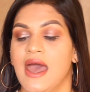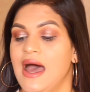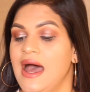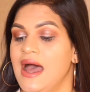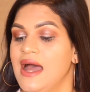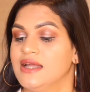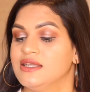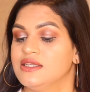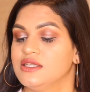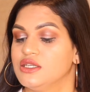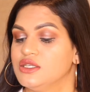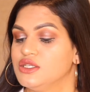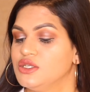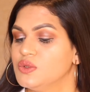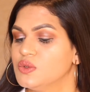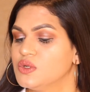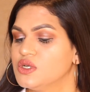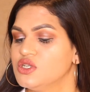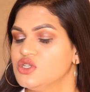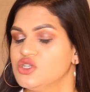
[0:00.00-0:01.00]
and
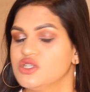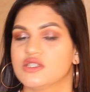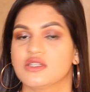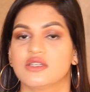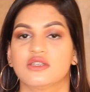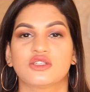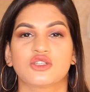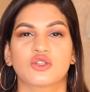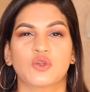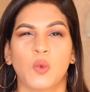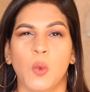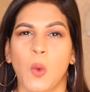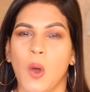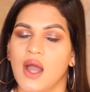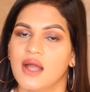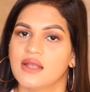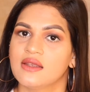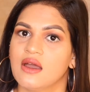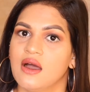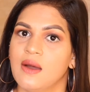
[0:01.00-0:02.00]
you can just
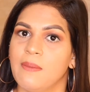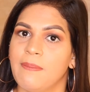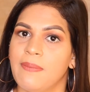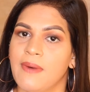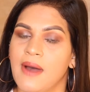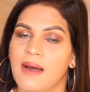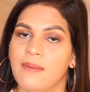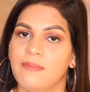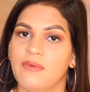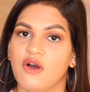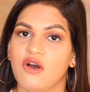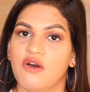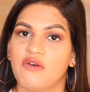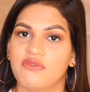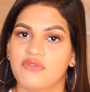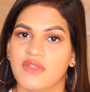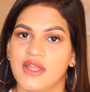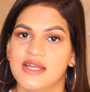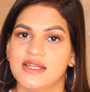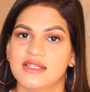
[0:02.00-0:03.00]
squirt a pump
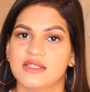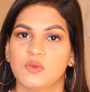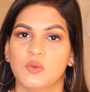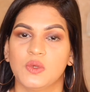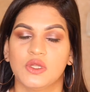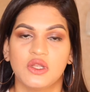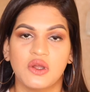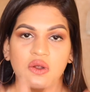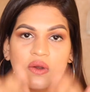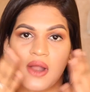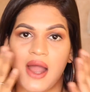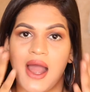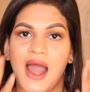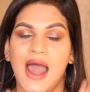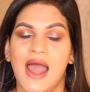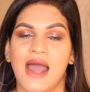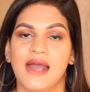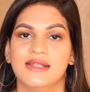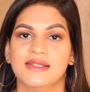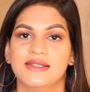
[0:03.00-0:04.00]
of this with your
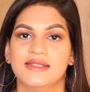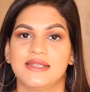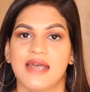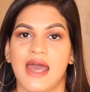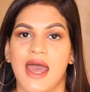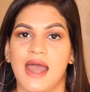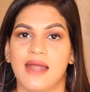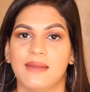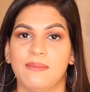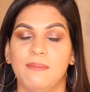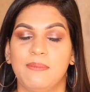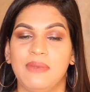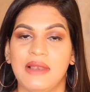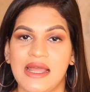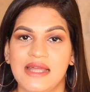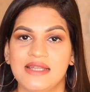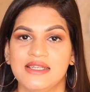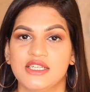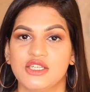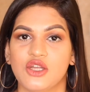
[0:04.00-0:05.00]
hands and
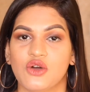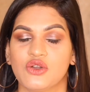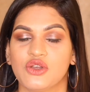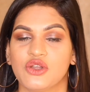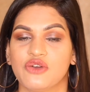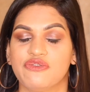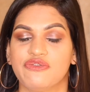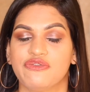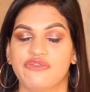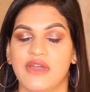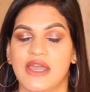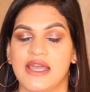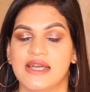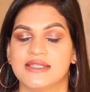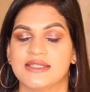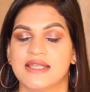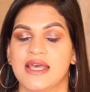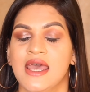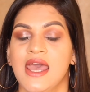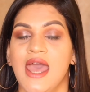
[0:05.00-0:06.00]
blend it on your
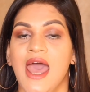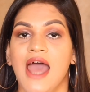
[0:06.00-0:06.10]
face